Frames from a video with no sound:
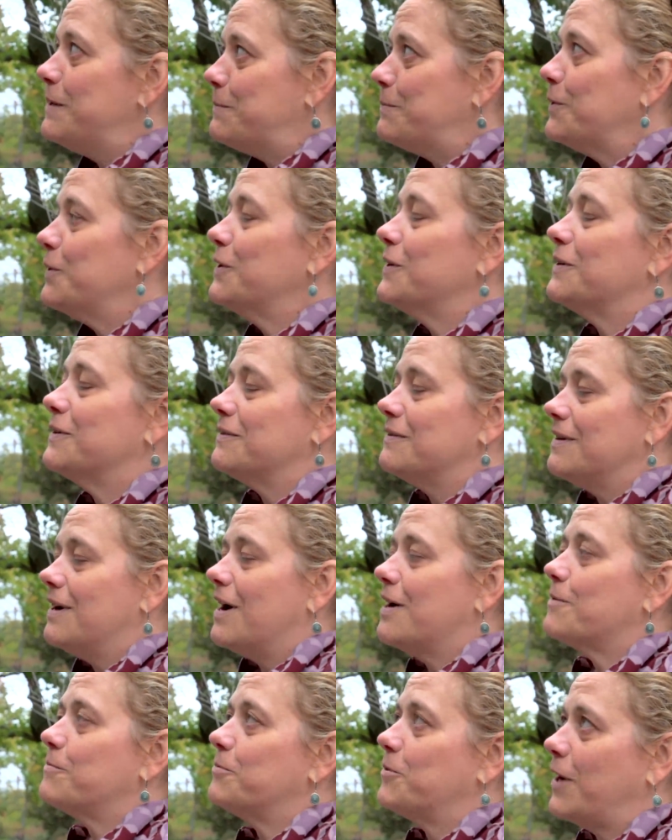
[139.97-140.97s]
people
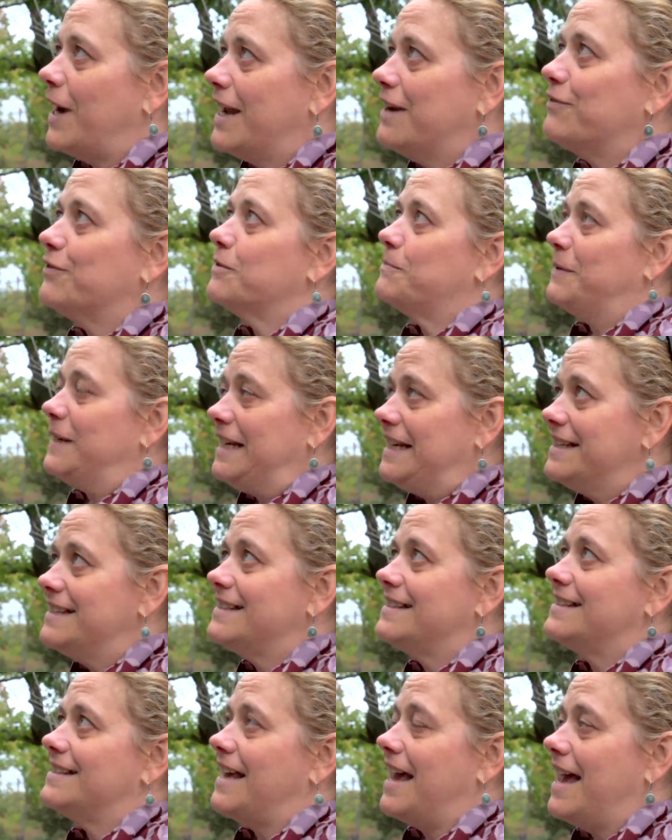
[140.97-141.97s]
are praying for
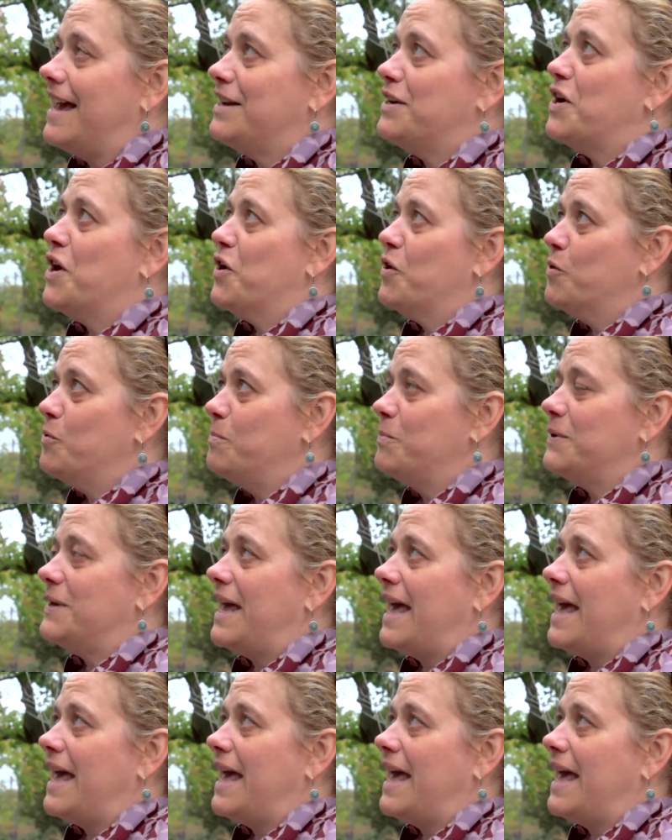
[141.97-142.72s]
peace and hope